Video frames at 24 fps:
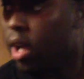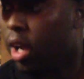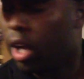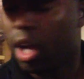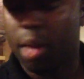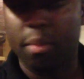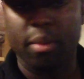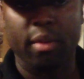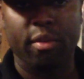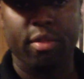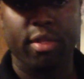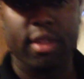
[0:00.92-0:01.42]
a
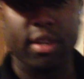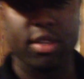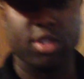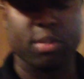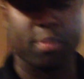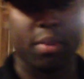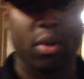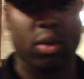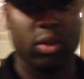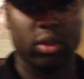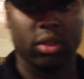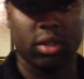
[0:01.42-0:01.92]
couple of things
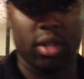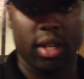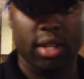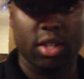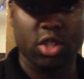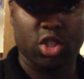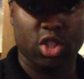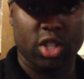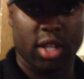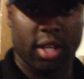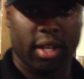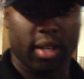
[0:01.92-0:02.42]
about
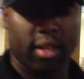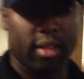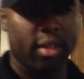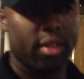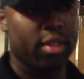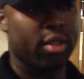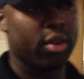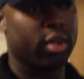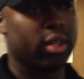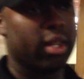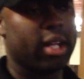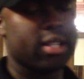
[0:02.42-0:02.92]
lunging.
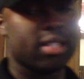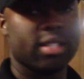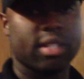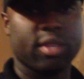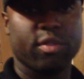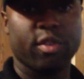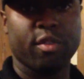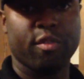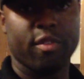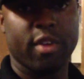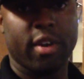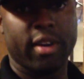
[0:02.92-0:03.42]
There are lots of
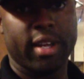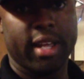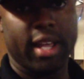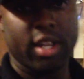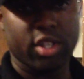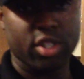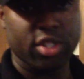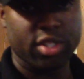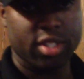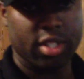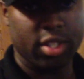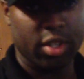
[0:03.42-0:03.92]
different
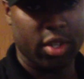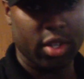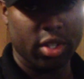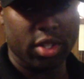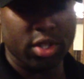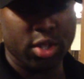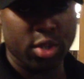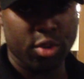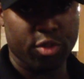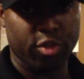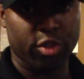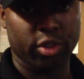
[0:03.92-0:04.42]
variations that you can
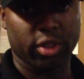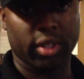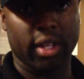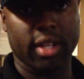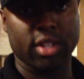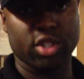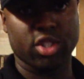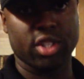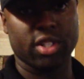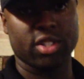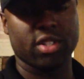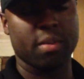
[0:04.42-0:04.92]
do for
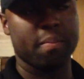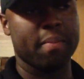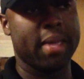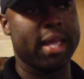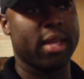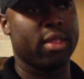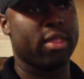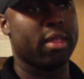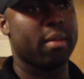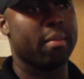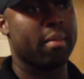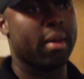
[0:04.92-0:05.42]
lunging to make
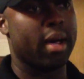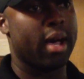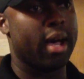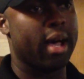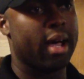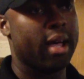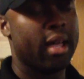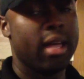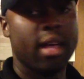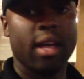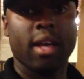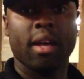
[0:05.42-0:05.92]
them
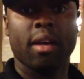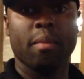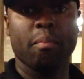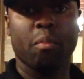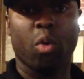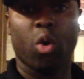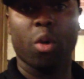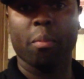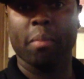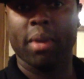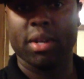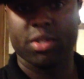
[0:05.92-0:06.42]

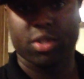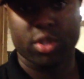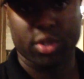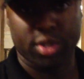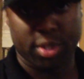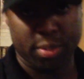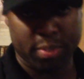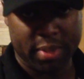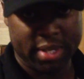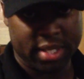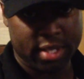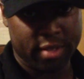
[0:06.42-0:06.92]
more muscle
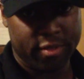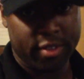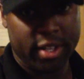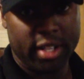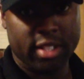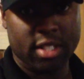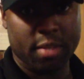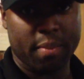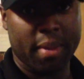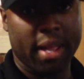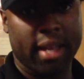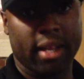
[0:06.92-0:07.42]
specific
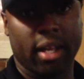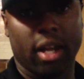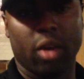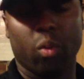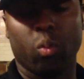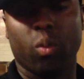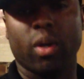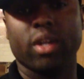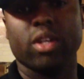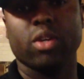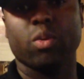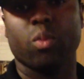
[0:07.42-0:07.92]
depending on
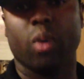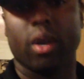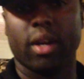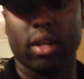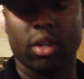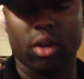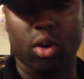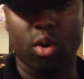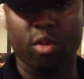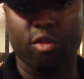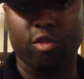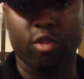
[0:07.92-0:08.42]
what you want to
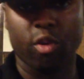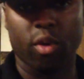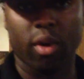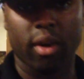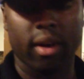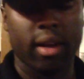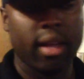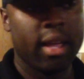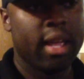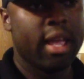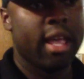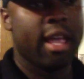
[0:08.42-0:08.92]
go for.
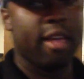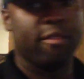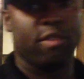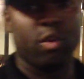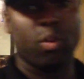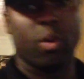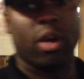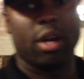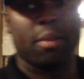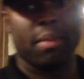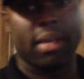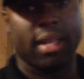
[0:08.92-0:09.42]
If you
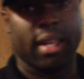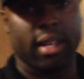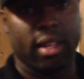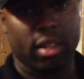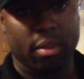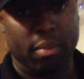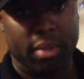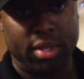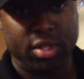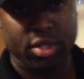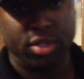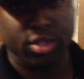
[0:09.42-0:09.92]
want to be hitting
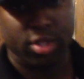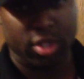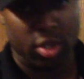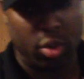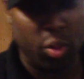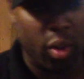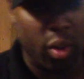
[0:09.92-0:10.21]
the muscles of the